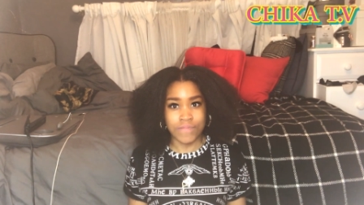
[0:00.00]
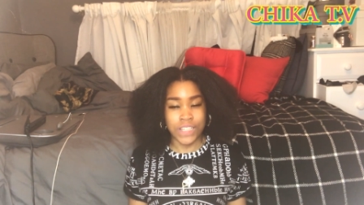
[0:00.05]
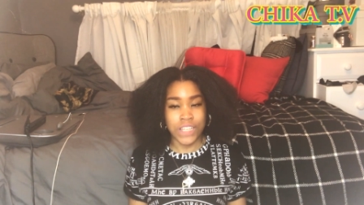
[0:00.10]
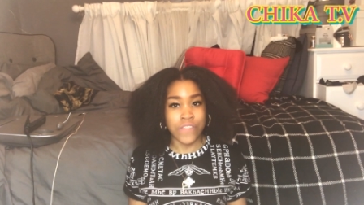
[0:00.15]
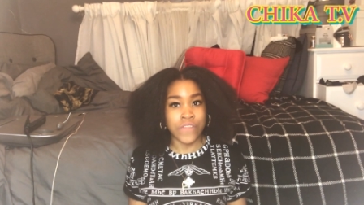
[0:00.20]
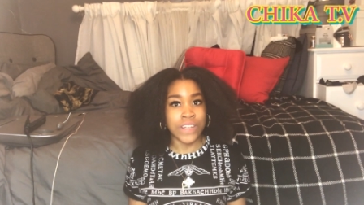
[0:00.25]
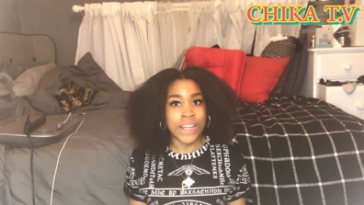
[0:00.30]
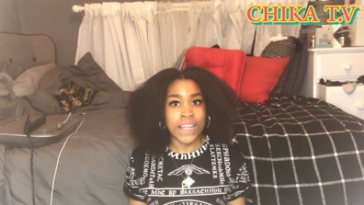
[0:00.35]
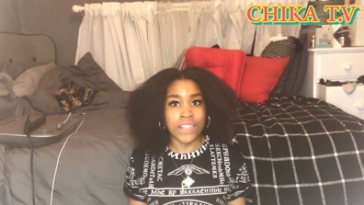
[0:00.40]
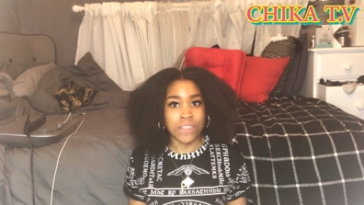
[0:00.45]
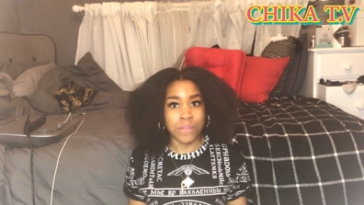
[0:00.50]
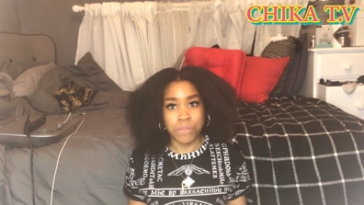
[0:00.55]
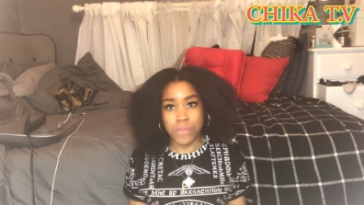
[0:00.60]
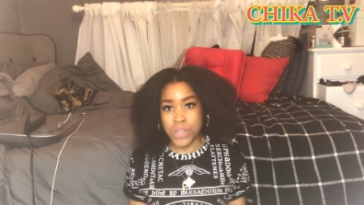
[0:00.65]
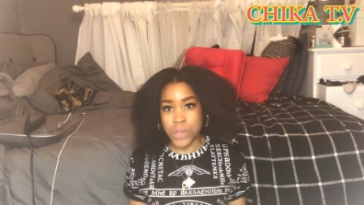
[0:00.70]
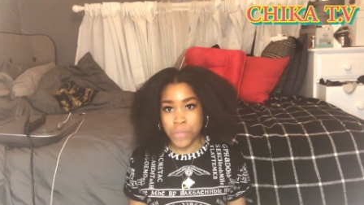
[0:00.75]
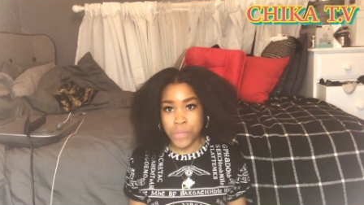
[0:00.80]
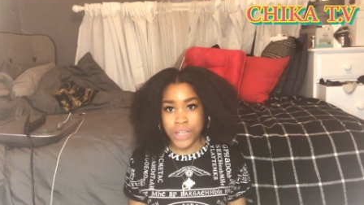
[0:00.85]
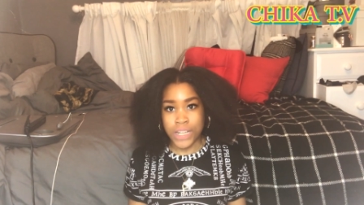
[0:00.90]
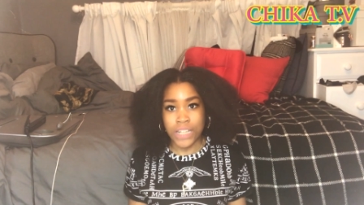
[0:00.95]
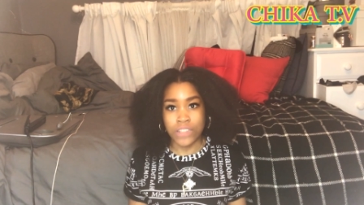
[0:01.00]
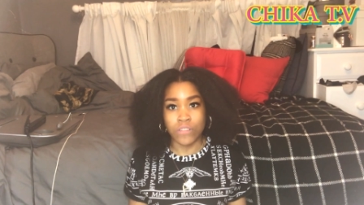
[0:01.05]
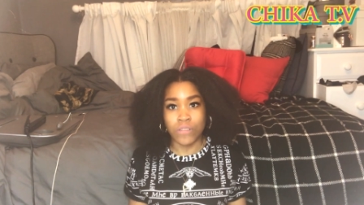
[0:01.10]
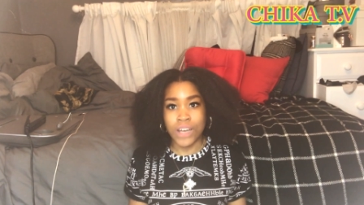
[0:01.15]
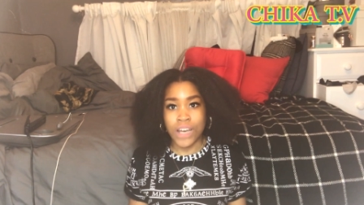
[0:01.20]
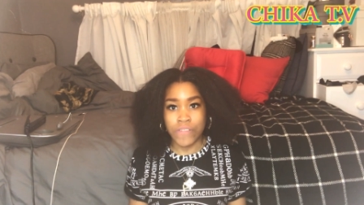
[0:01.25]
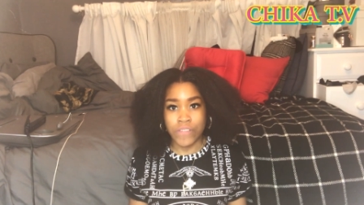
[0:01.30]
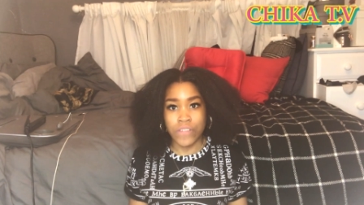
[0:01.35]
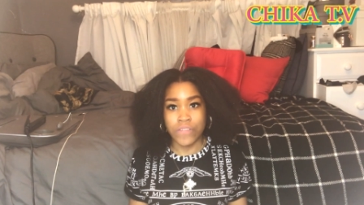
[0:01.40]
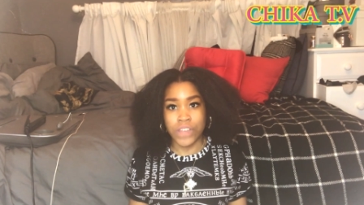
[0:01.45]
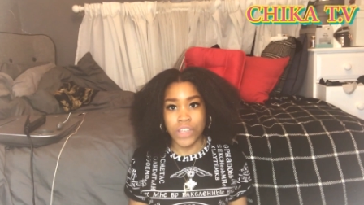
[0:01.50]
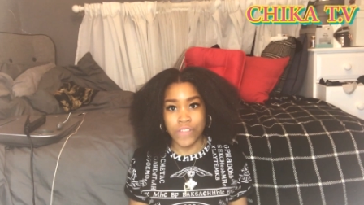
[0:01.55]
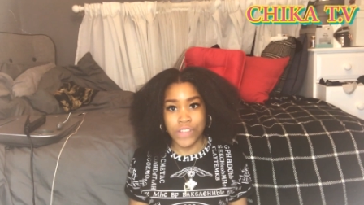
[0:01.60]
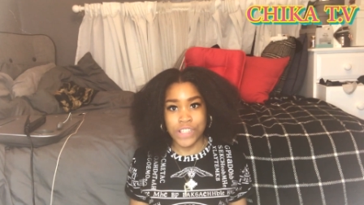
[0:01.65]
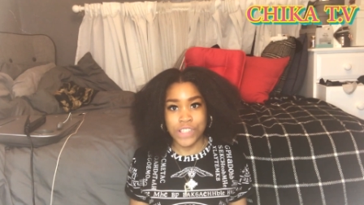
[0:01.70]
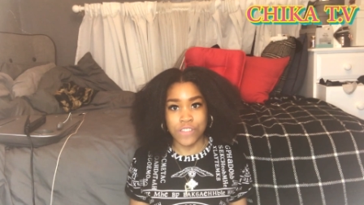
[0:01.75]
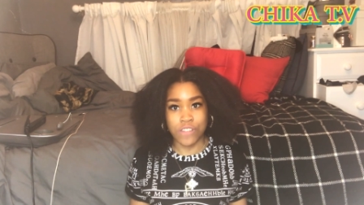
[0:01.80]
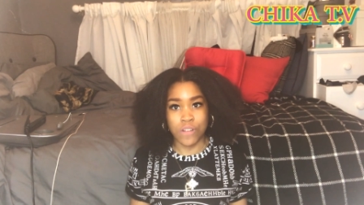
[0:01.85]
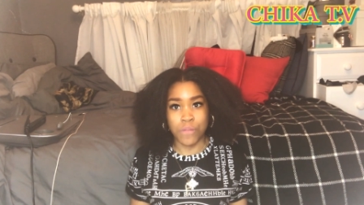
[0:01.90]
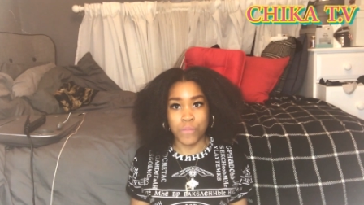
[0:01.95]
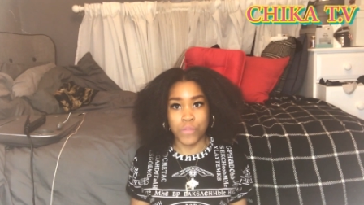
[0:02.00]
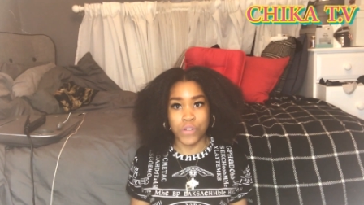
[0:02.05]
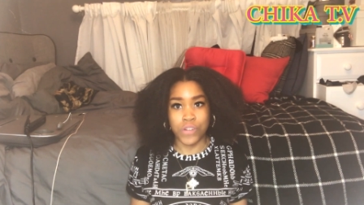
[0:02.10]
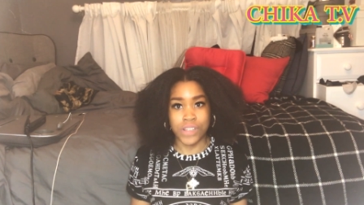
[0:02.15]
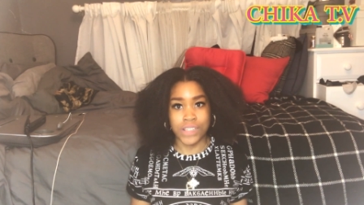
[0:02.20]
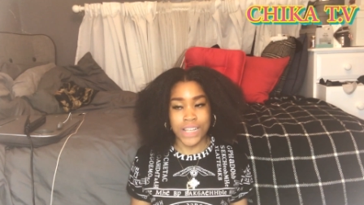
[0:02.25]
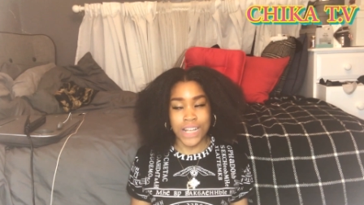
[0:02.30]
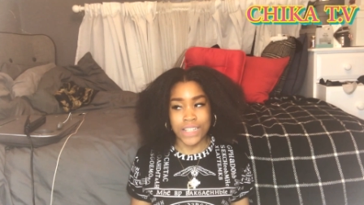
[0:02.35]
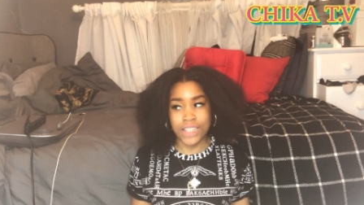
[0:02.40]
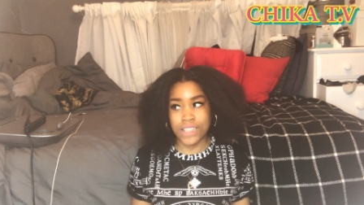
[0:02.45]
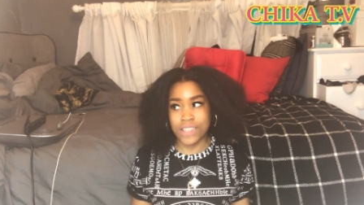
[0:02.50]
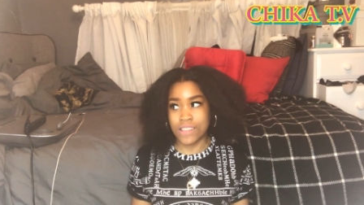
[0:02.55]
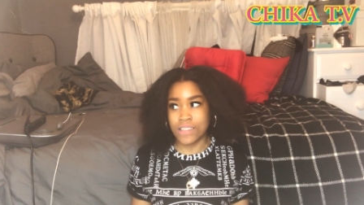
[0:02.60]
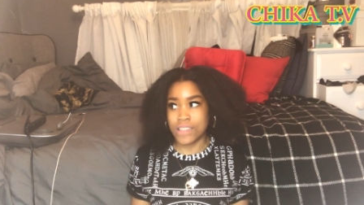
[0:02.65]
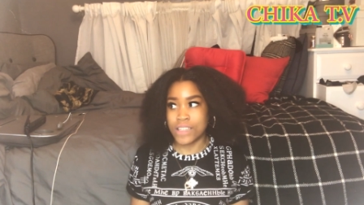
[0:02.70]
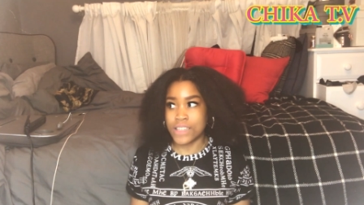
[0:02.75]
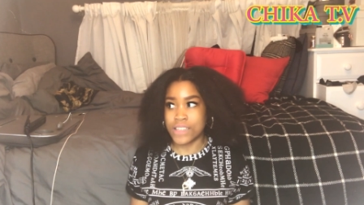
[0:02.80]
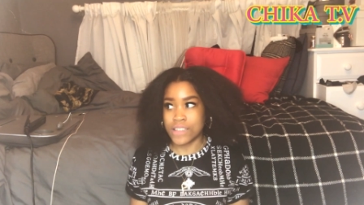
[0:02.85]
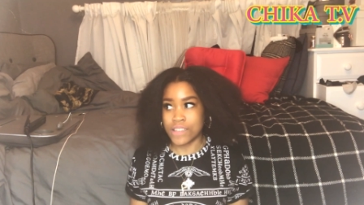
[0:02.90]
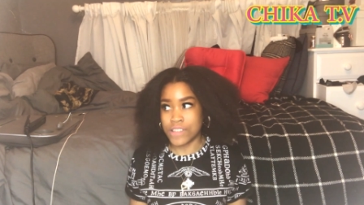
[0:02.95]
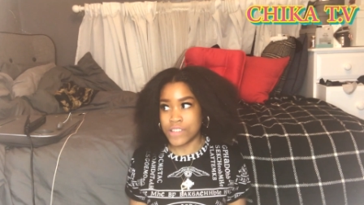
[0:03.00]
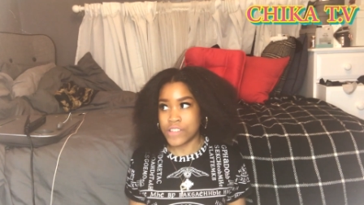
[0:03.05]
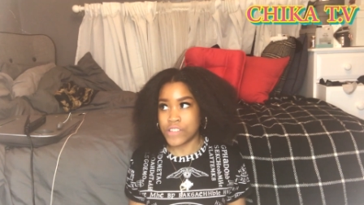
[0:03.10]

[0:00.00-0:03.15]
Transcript: even at the moment I don't have a favourite song because I just listen